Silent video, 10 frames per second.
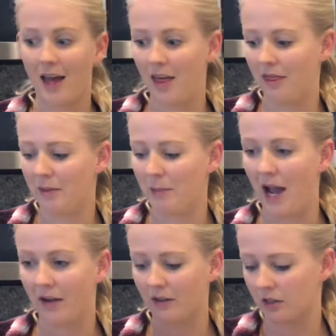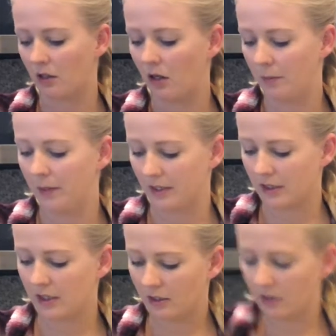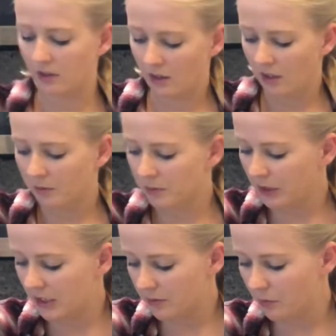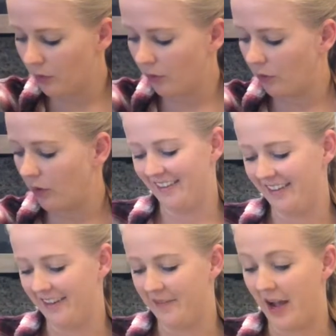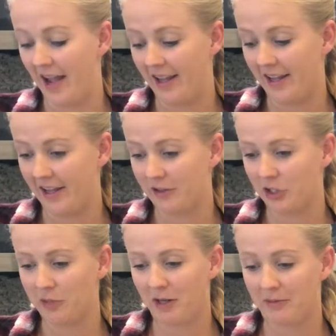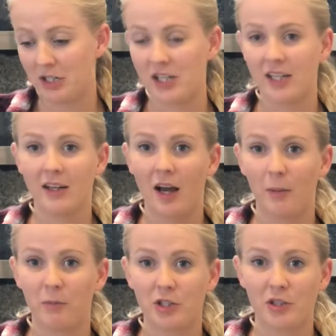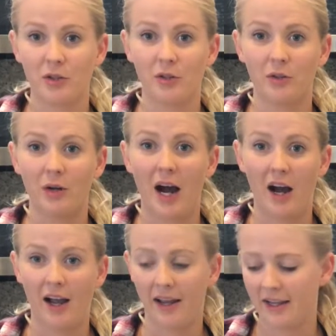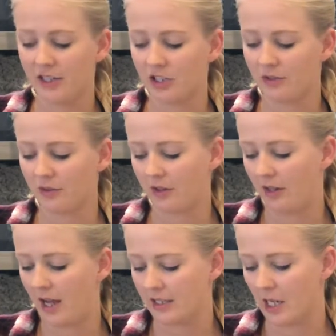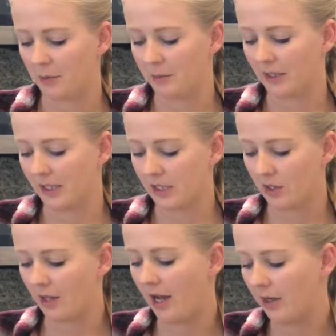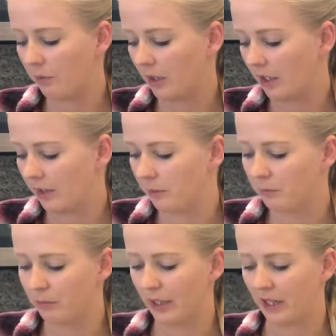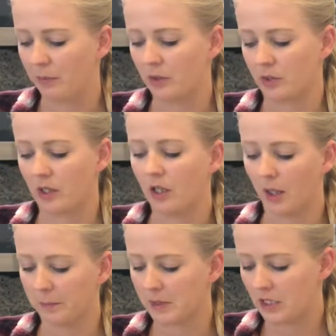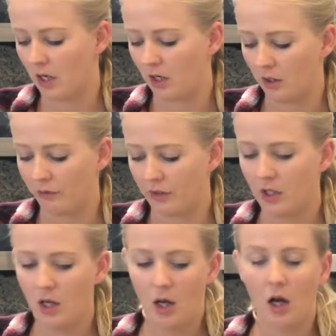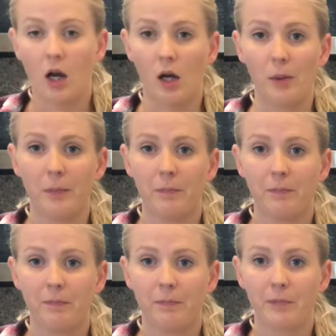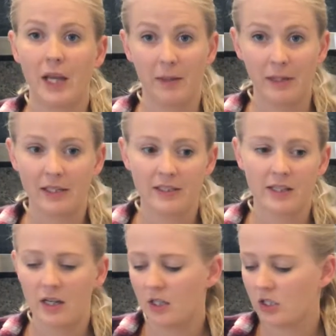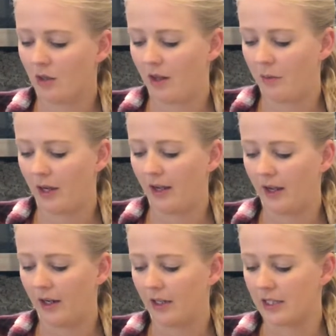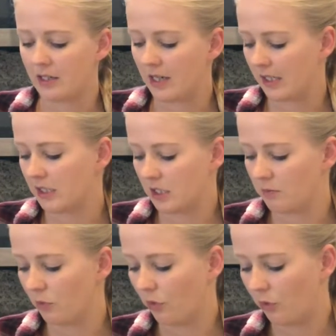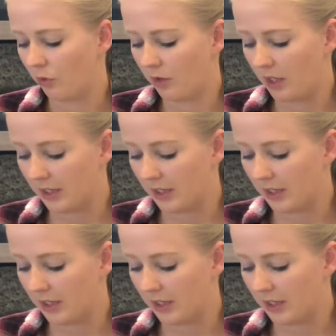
that the batter is all mixed. It's pretty smooth. I turned my machine up to high just for the last couple minutes so that it would break up those clumps of cake mix. so that way it's nice and smooth.